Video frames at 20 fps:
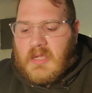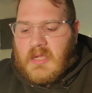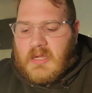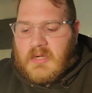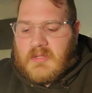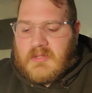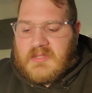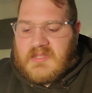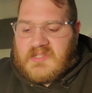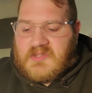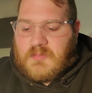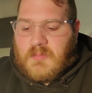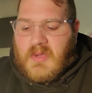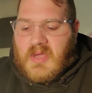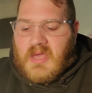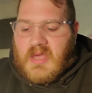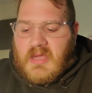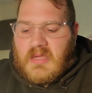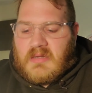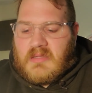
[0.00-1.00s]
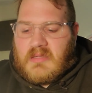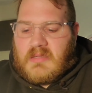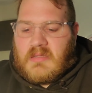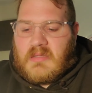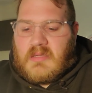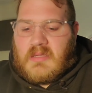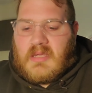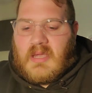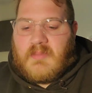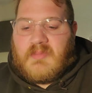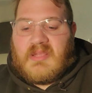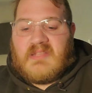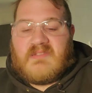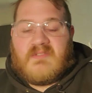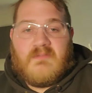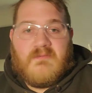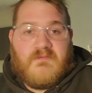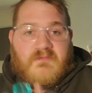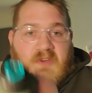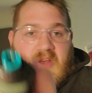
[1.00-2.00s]
Now this mod, I mean, it's
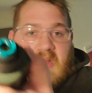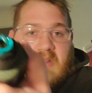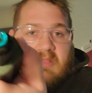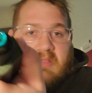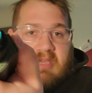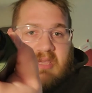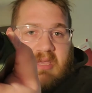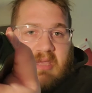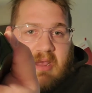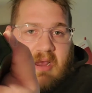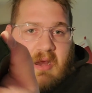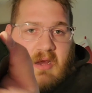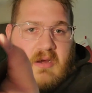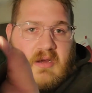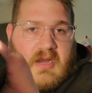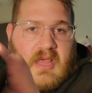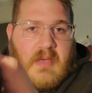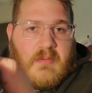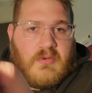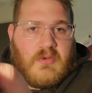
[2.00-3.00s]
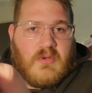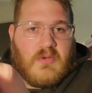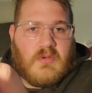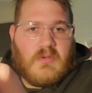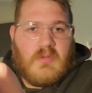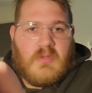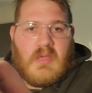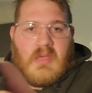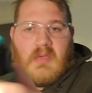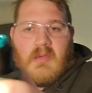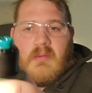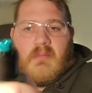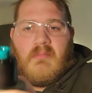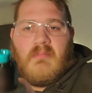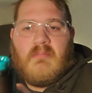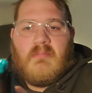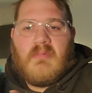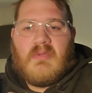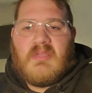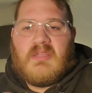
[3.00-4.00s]
fairly ergonomical.
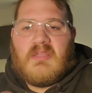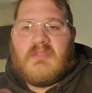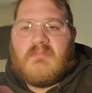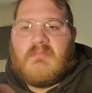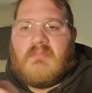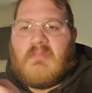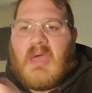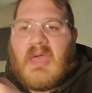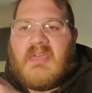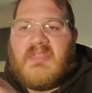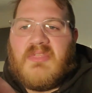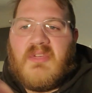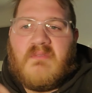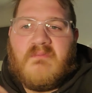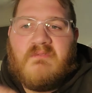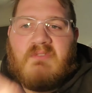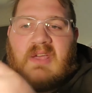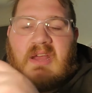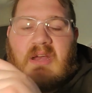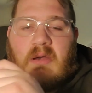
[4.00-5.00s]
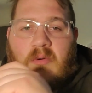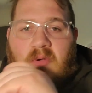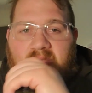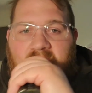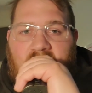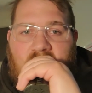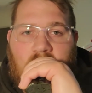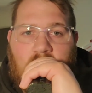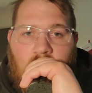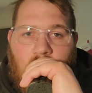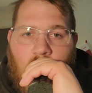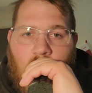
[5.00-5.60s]
I thumb fire with it.